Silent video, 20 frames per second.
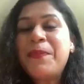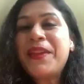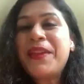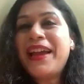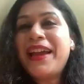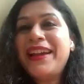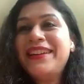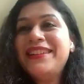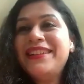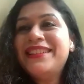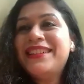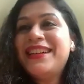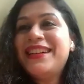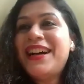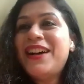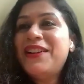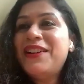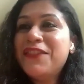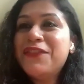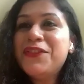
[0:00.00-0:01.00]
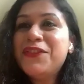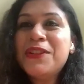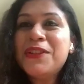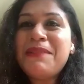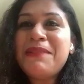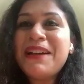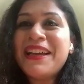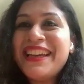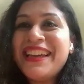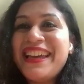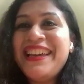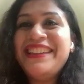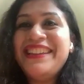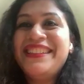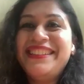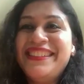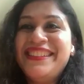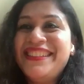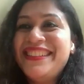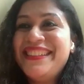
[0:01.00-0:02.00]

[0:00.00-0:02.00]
And I'd love to come back again.